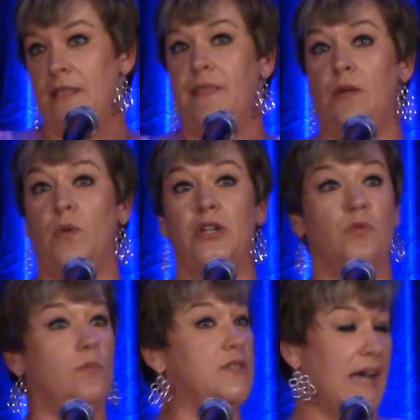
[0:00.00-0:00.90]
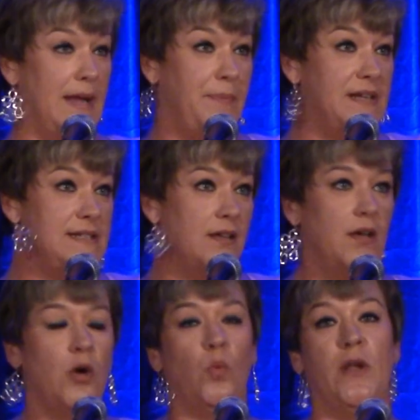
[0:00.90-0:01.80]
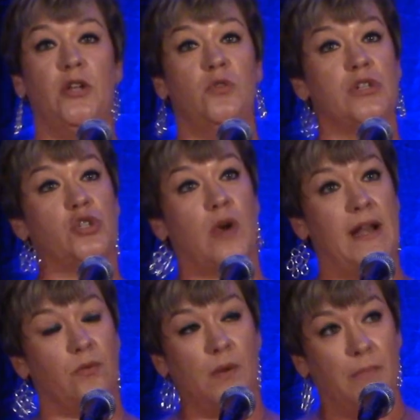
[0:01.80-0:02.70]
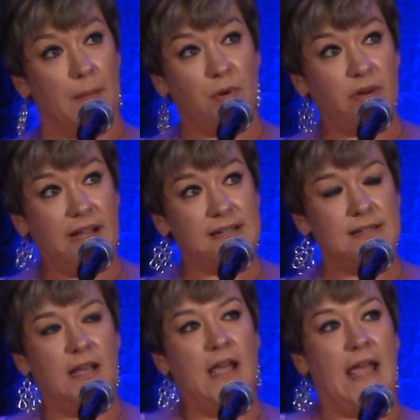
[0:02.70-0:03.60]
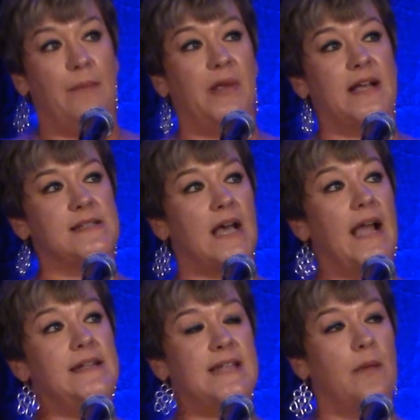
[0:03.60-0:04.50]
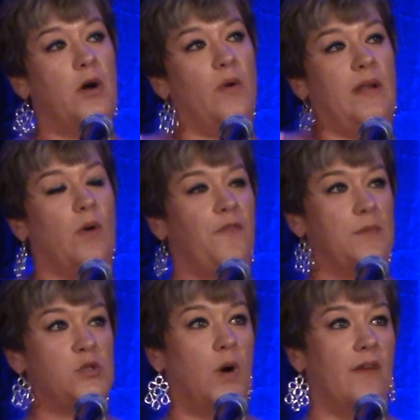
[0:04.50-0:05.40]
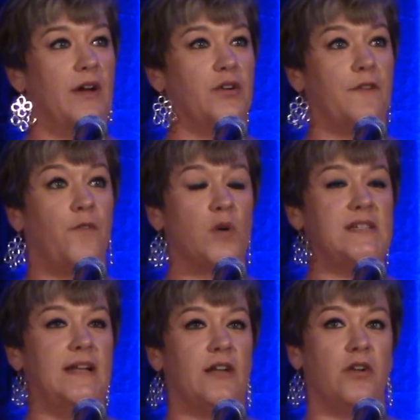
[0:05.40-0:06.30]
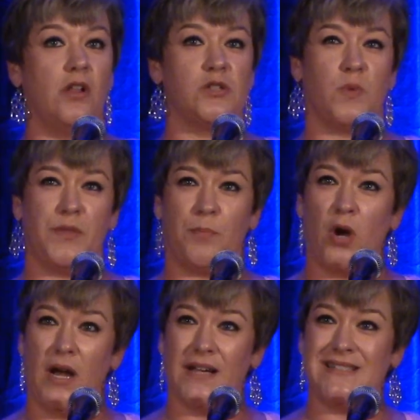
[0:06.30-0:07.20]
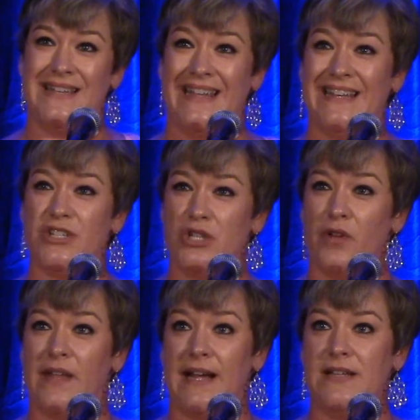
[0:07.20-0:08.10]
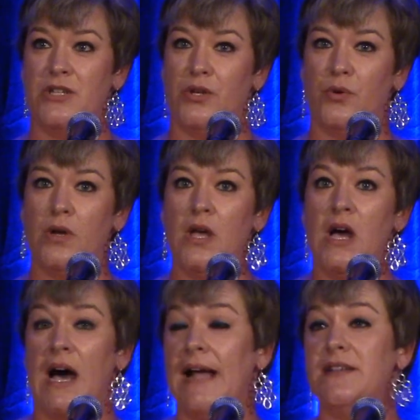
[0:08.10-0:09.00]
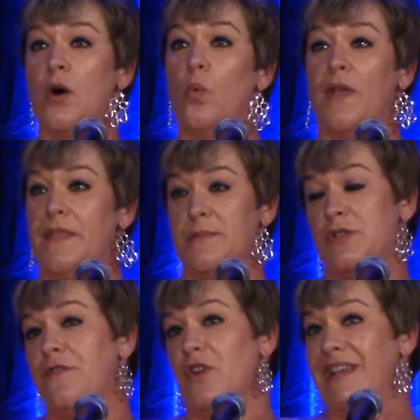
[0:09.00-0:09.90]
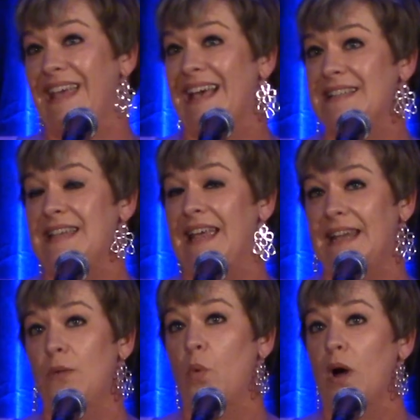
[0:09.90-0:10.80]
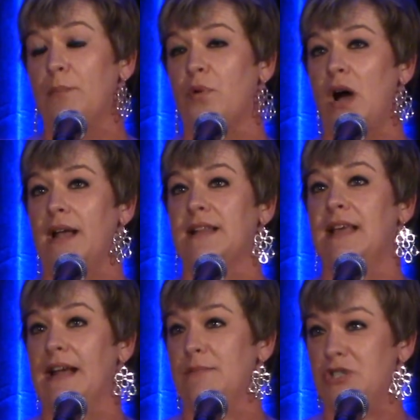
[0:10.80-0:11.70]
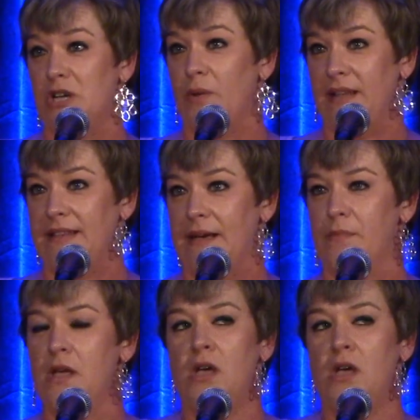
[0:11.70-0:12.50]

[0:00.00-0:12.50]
than when you type it, when you just try to remember it. And because I demo anywhere from $1,200 to $1,400 worth of product in any show that I do, I don't want them to forget any one product that I'm showing them.